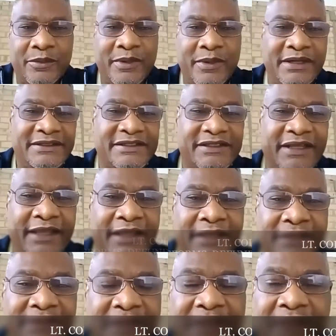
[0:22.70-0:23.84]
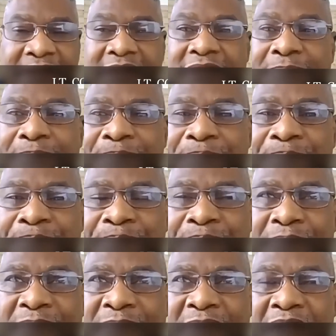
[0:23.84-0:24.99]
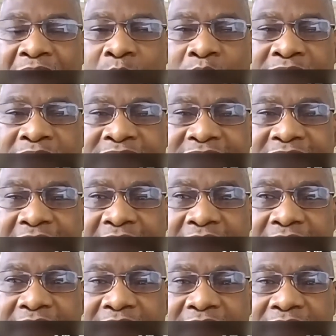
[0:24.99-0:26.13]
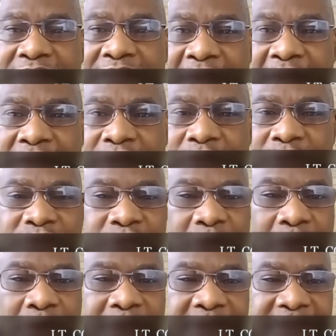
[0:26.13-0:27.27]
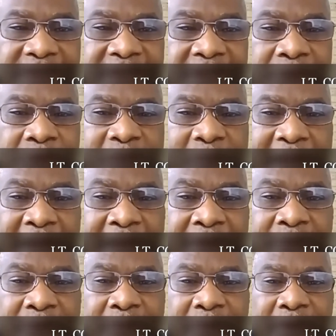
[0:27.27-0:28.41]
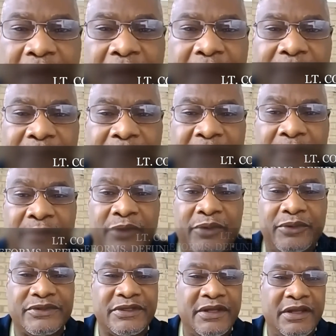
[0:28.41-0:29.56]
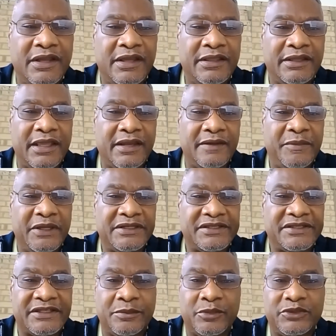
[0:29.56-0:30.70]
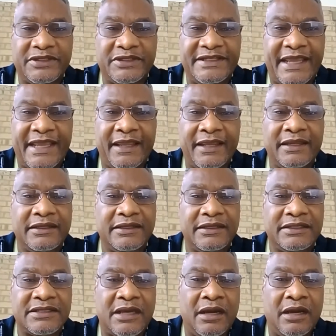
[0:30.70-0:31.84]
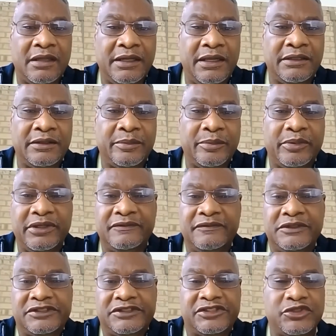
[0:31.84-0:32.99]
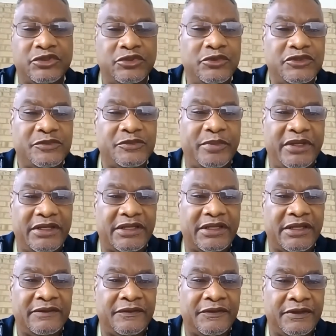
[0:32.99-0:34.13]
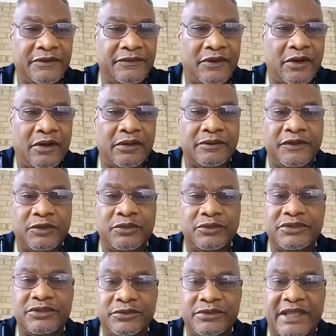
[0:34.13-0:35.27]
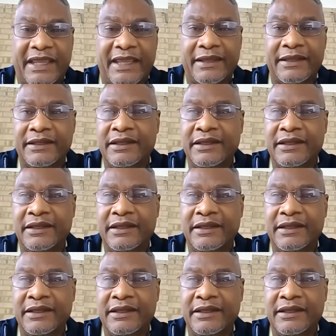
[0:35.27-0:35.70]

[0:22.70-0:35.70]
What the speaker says: much. And I want to say thank you to all the distinguished panel members that have been assembled today. It's an honor and a privilege to speak in front of all of you today.